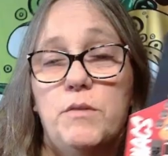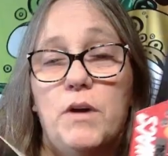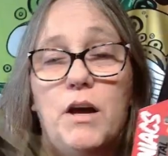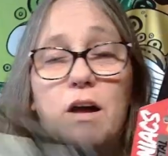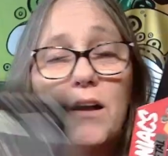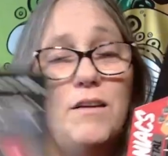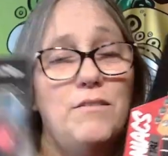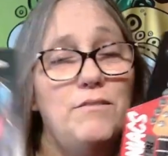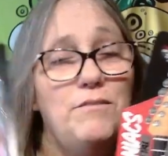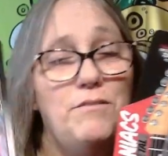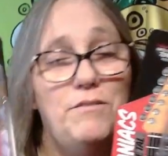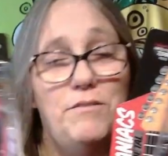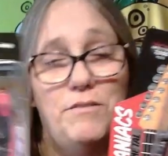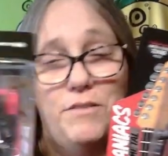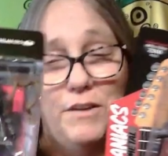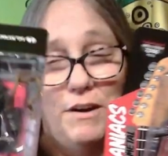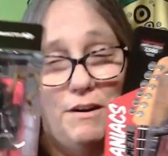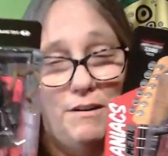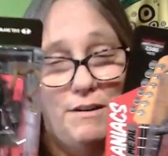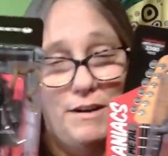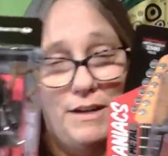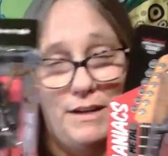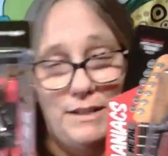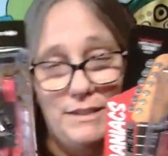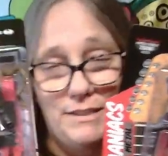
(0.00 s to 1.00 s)
I'm
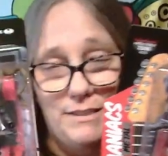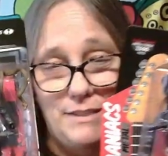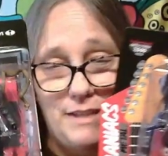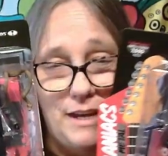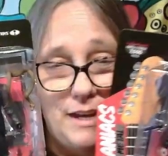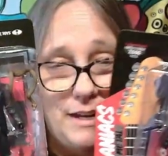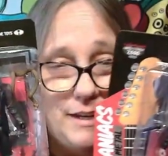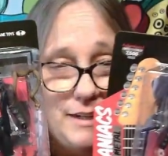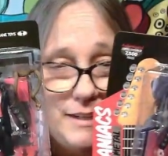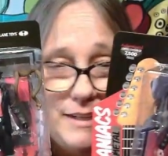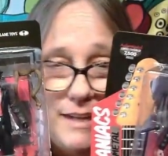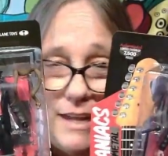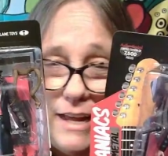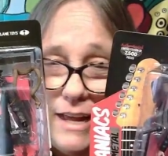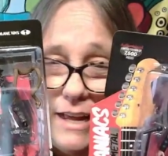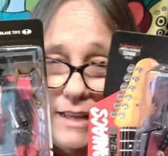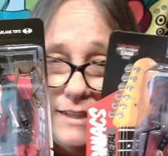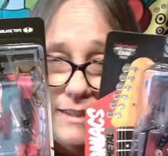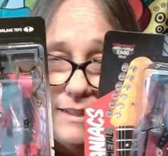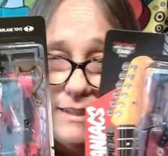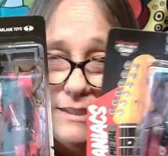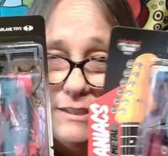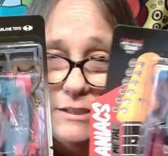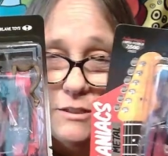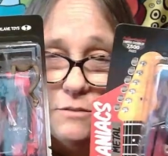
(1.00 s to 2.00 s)
very excited to
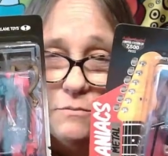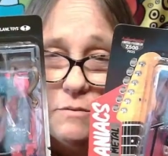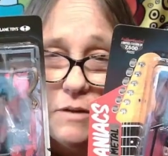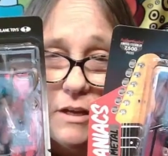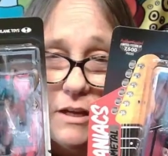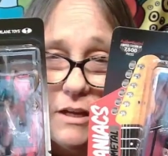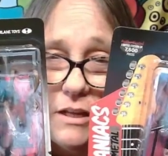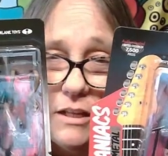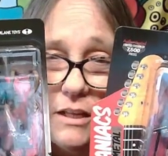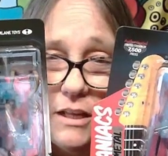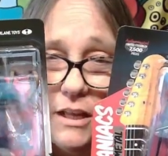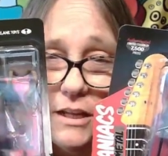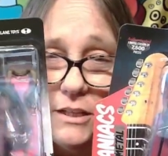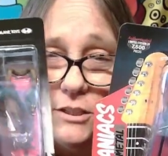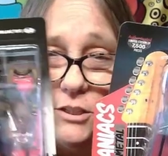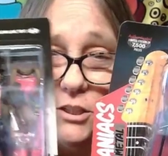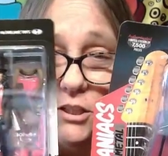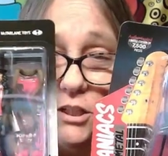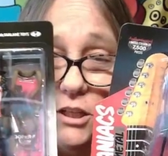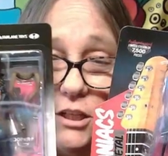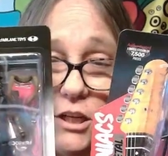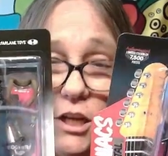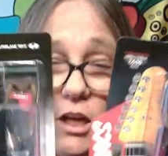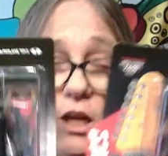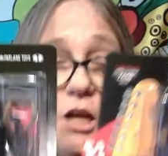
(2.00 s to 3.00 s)
add these to my
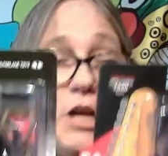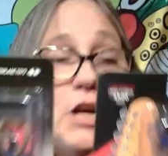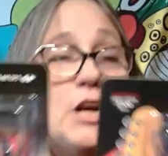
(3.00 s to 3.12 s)
collection.